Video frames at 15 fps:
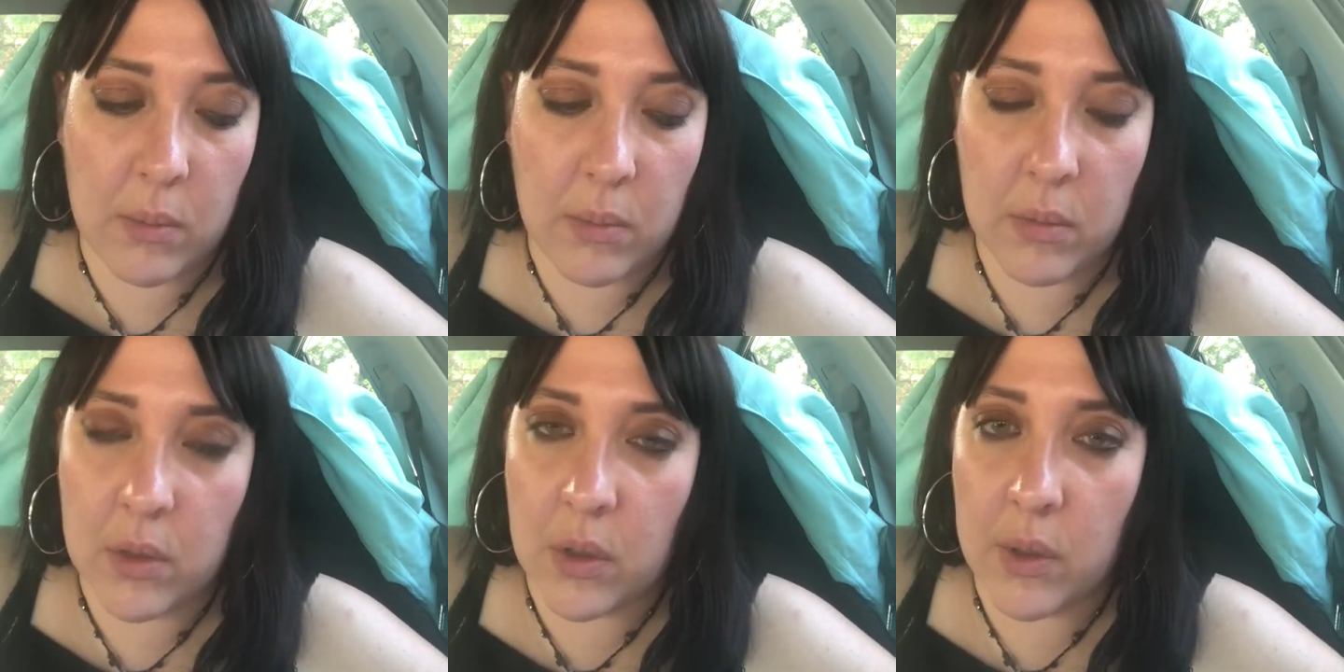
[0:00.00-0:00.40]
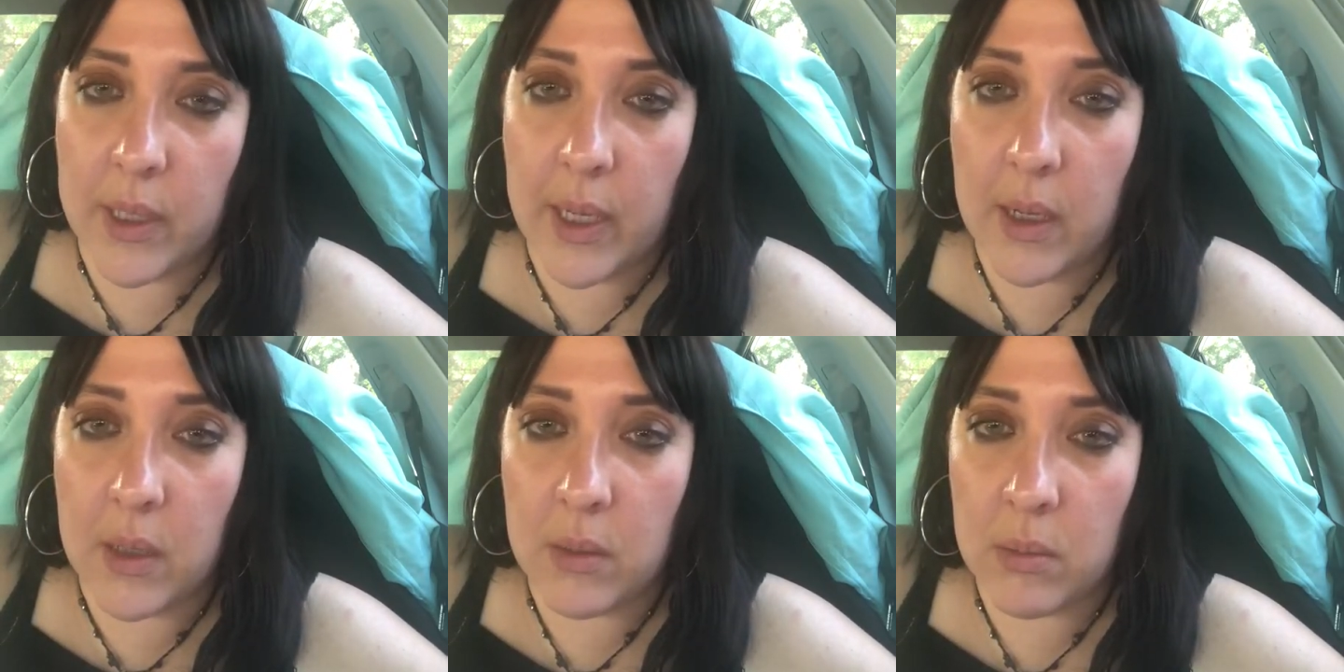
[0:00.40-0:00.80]
So
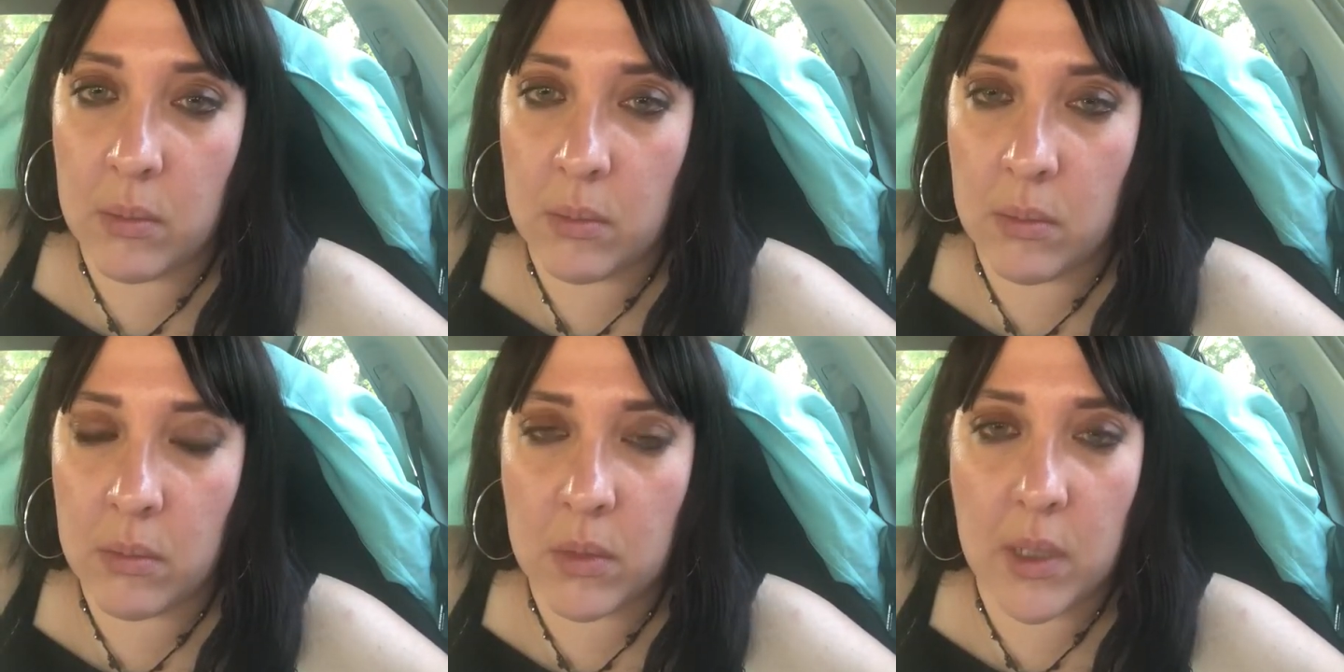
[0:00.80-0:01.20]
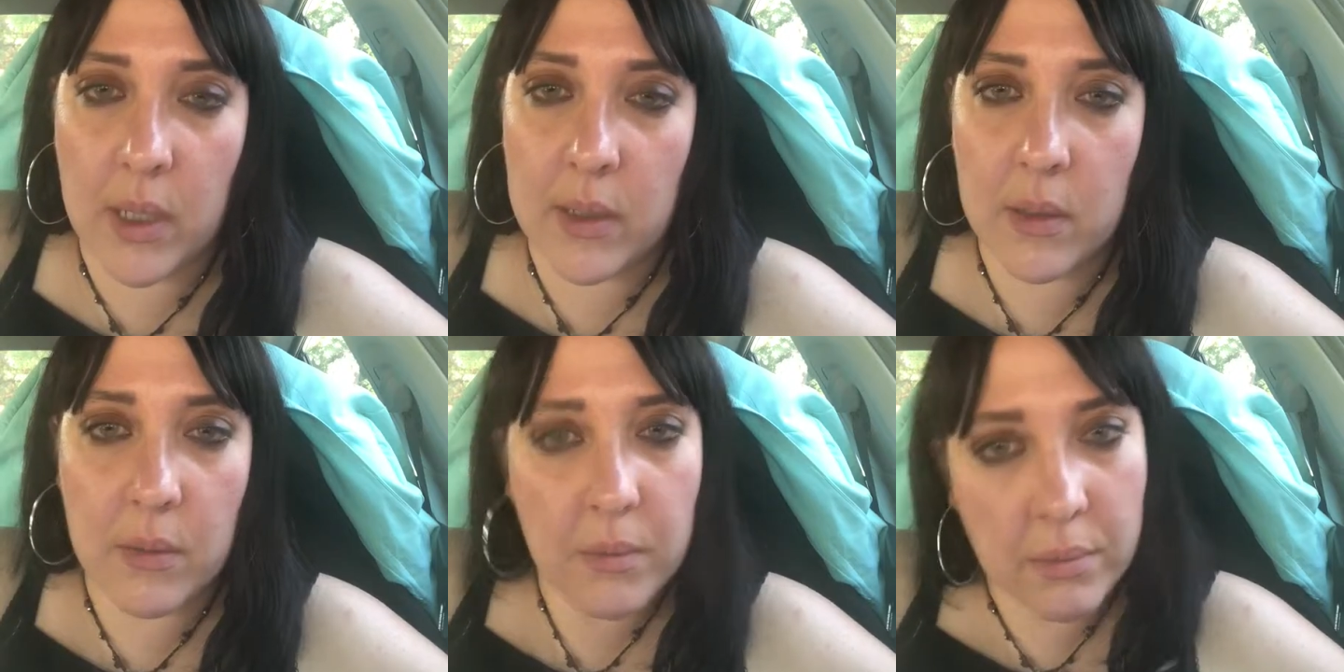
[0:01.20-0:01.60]
yeah,
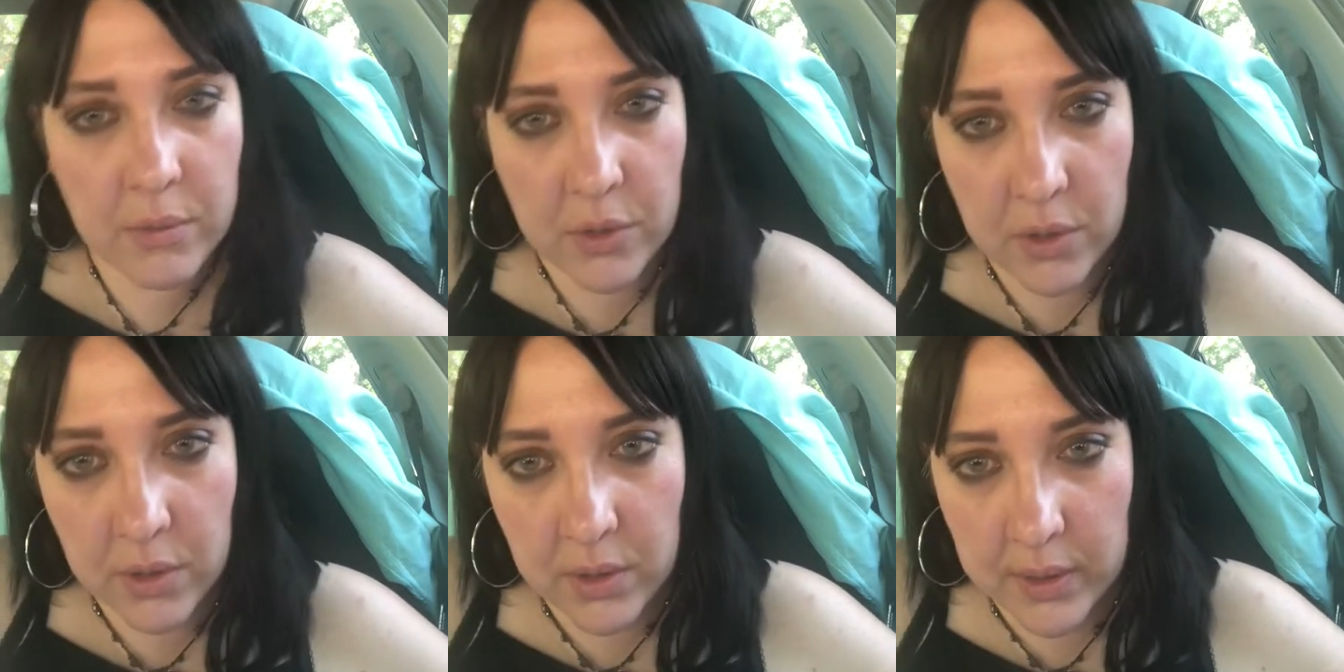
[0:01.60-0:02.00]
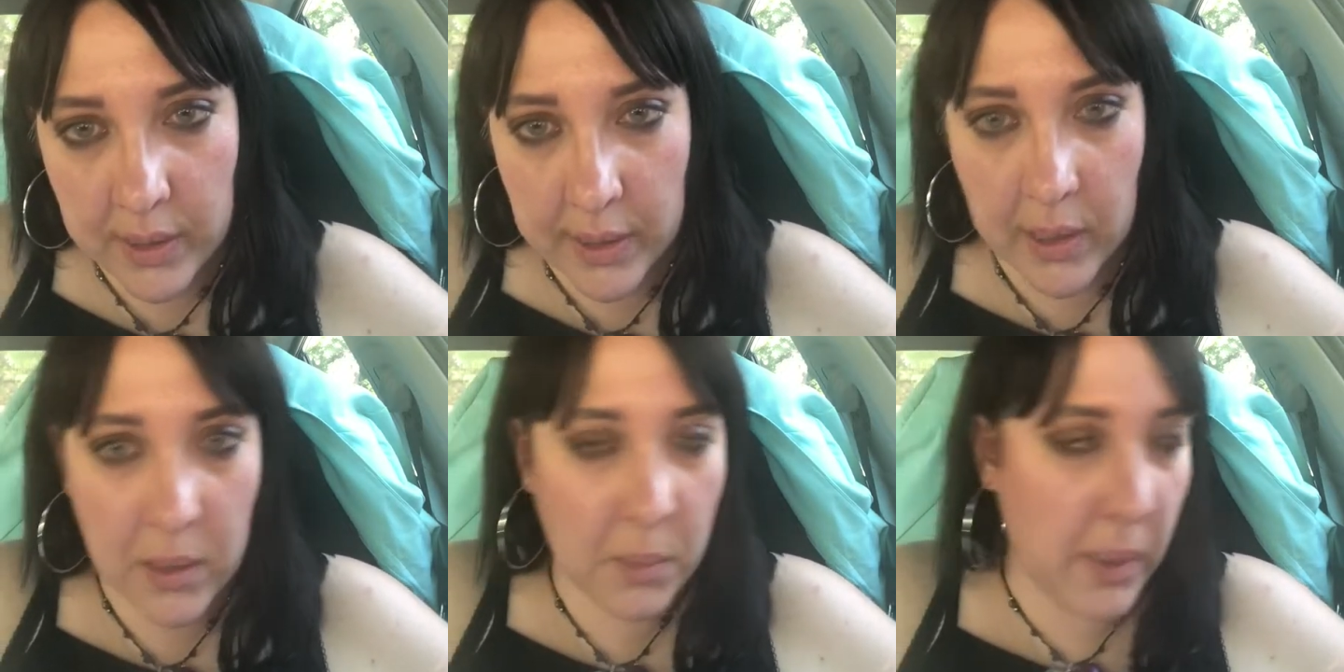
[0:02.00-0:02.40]
kind of just
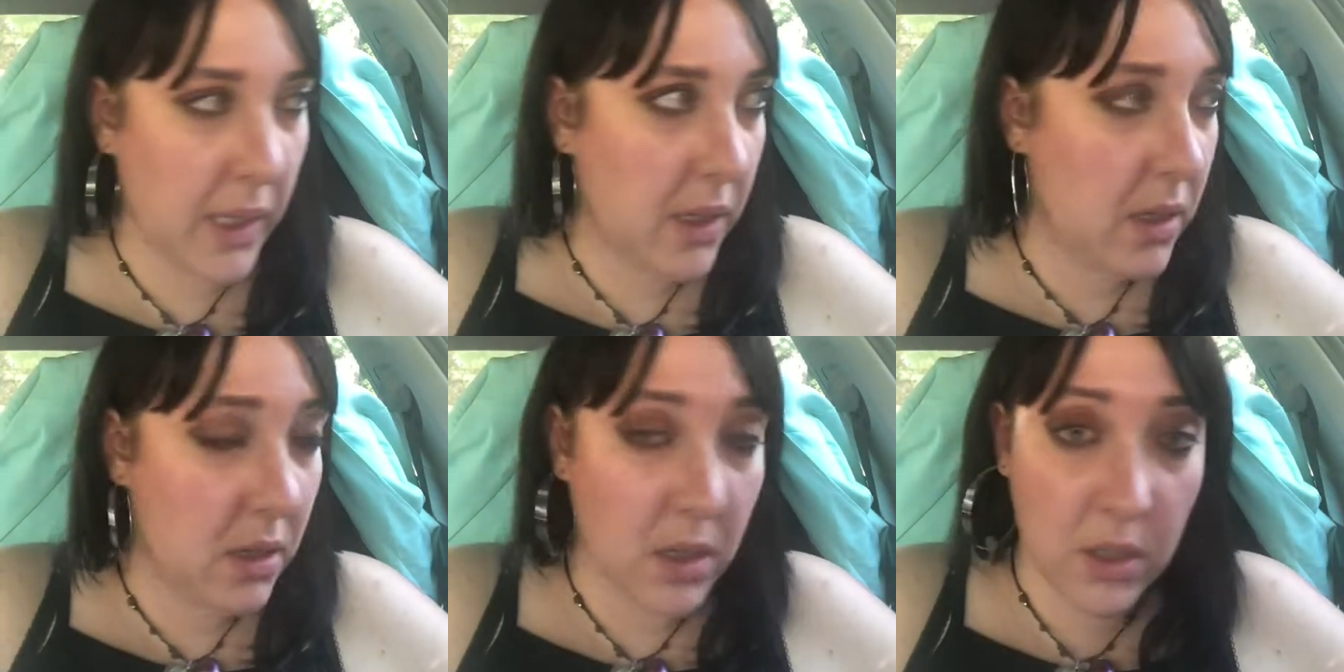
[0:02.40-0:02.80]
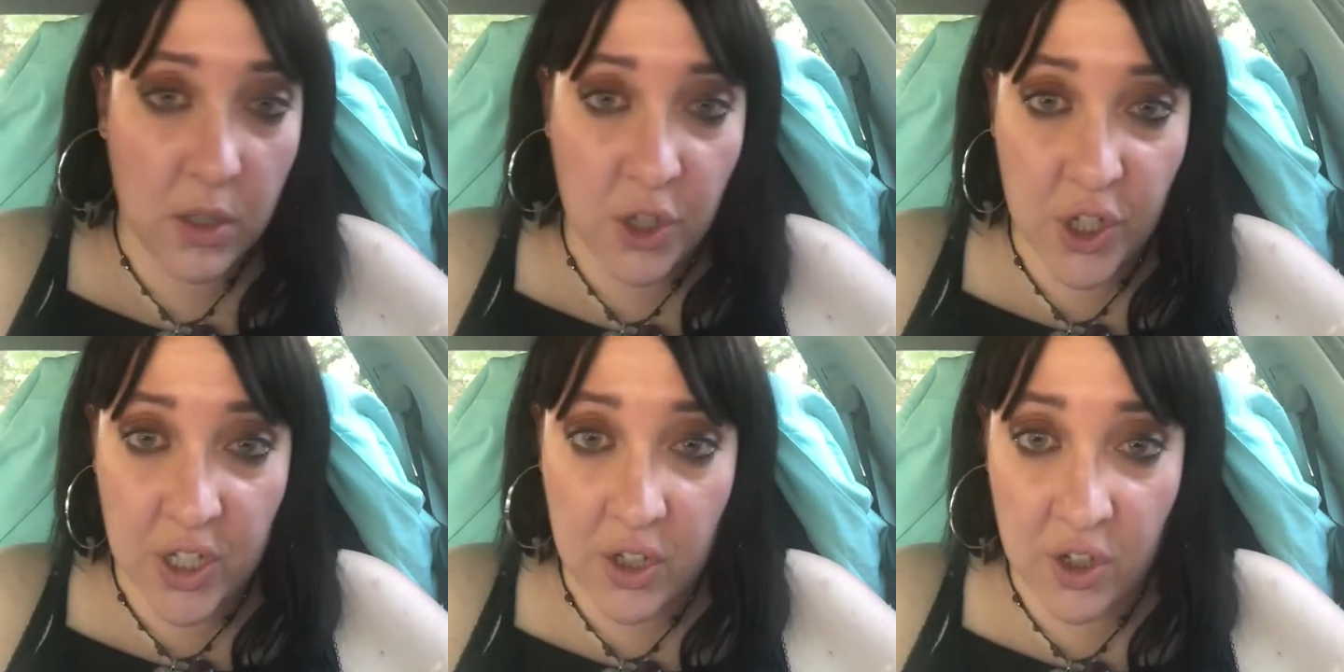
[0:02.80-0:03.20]
sitting in my car and
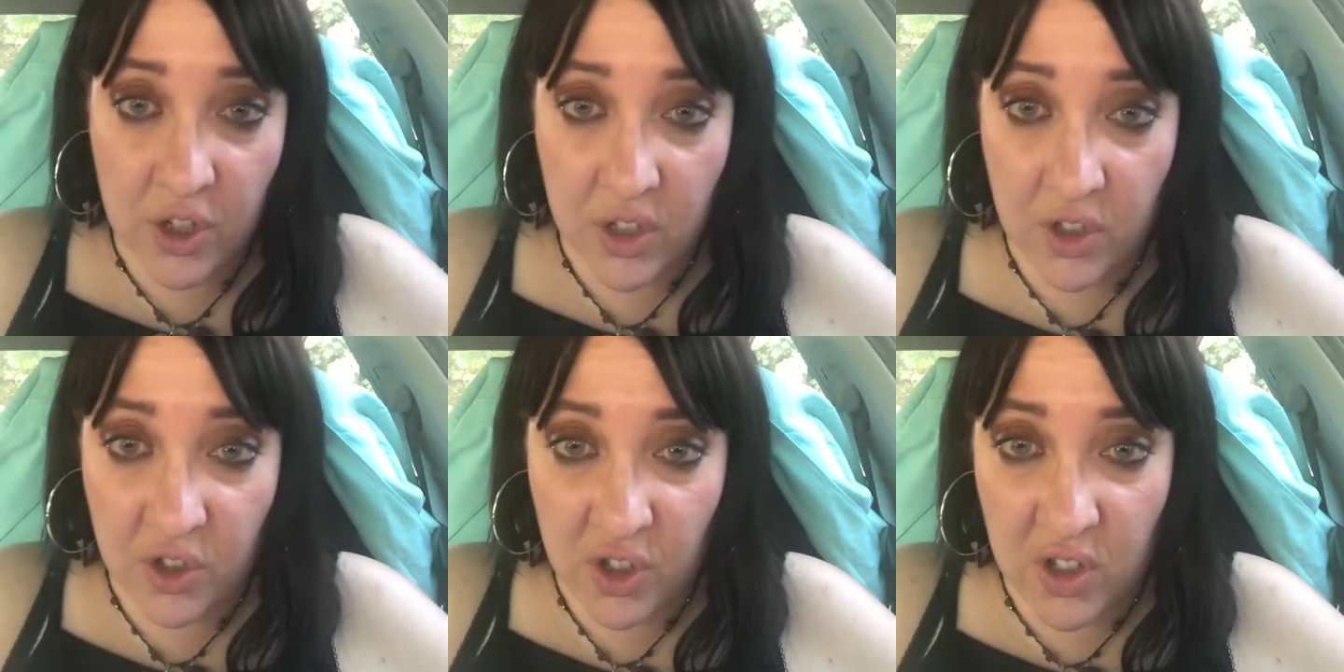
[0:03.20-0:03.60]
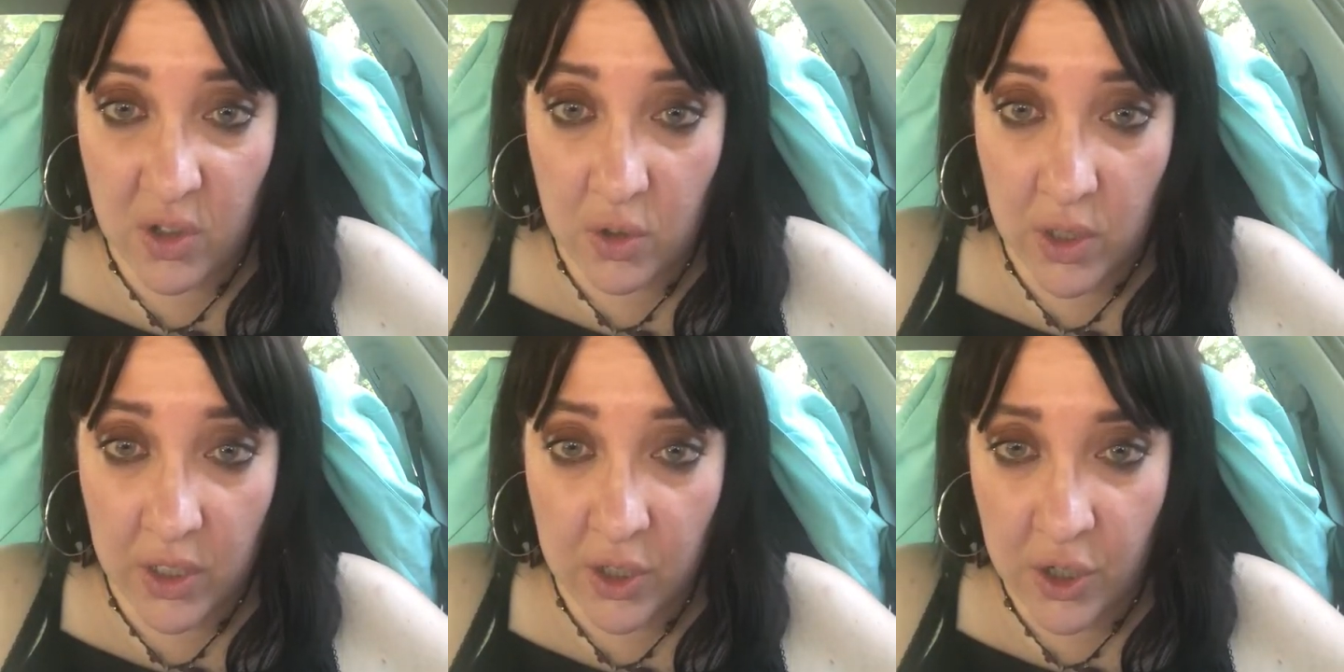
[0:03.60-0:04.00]
changing
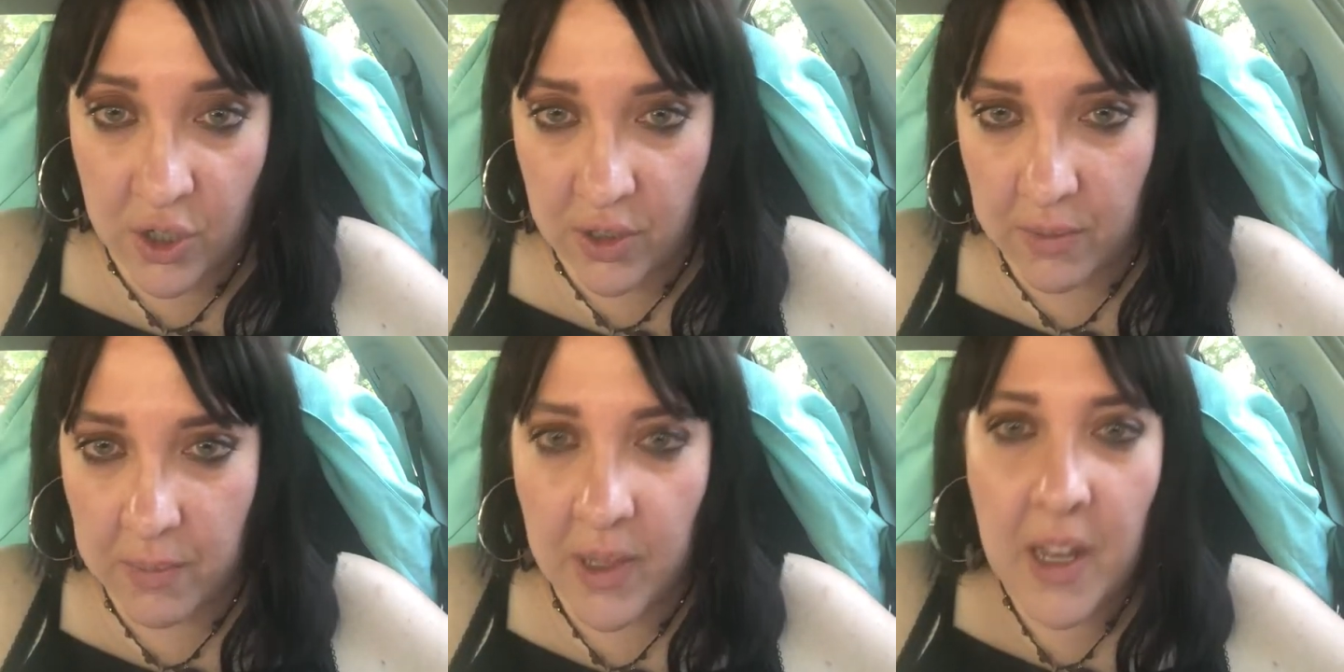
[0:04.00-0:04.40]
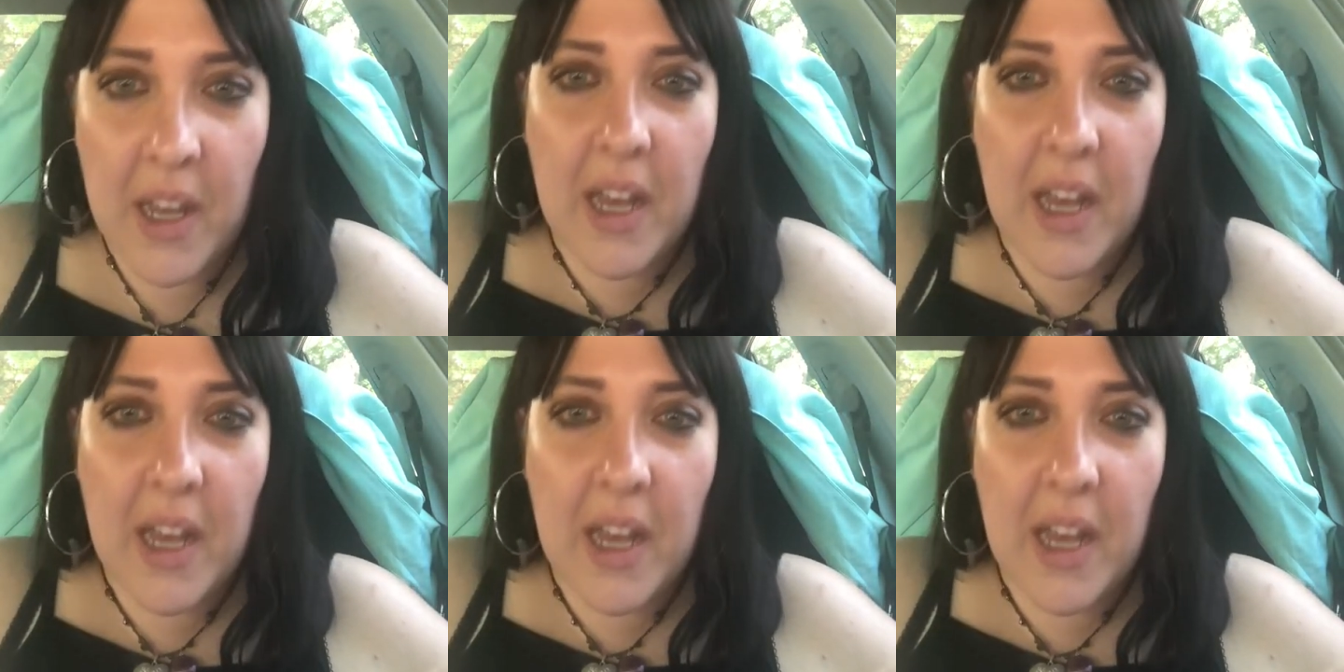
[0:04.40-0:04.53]
generation.